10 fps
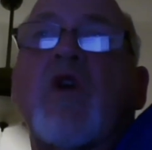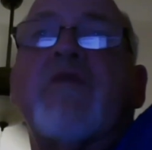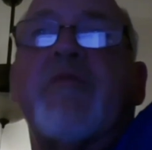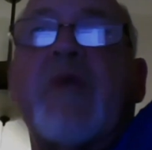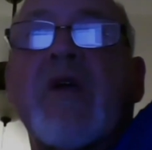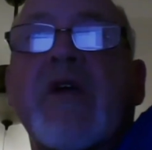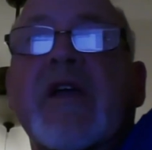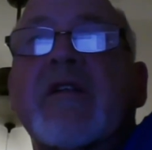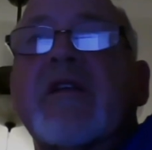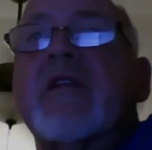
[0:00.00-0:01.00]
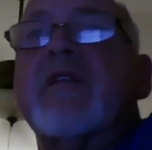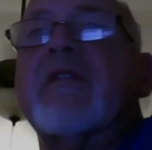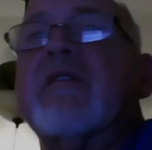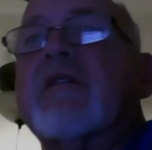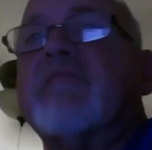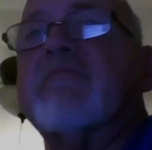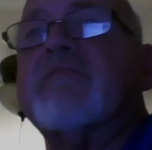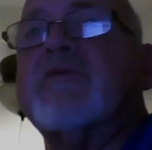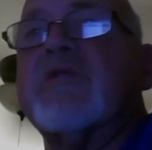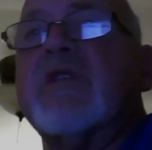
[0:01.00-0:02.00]
overbearing and, and
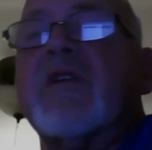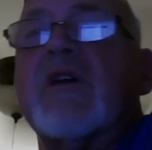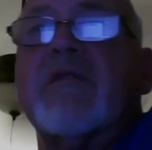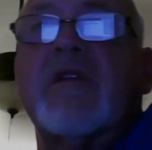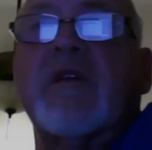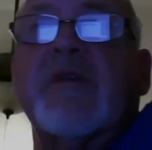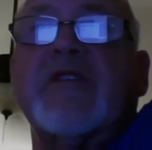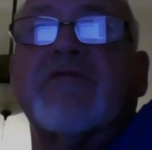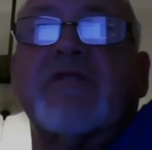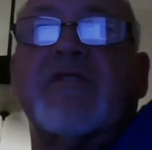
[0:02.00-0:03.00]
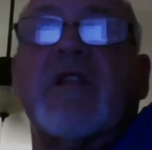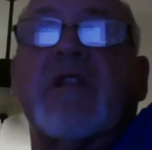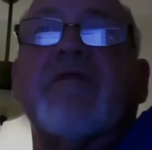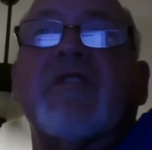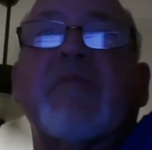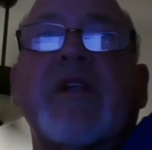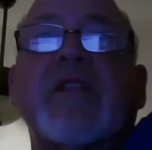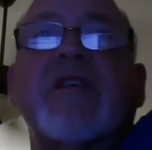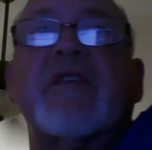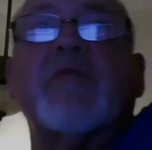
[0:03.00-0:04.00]
um, certainly not commensurate to the level of
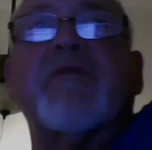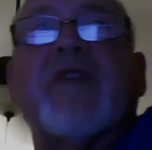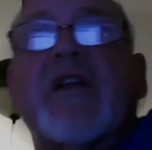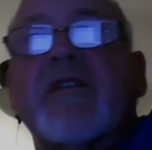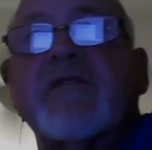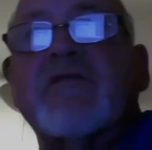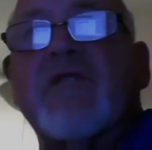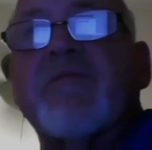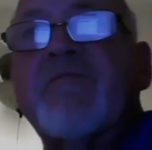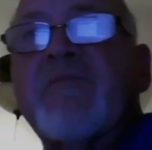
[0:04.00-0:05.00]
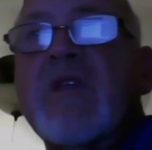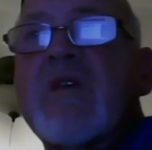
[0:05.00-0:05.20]
money that they're providing. So,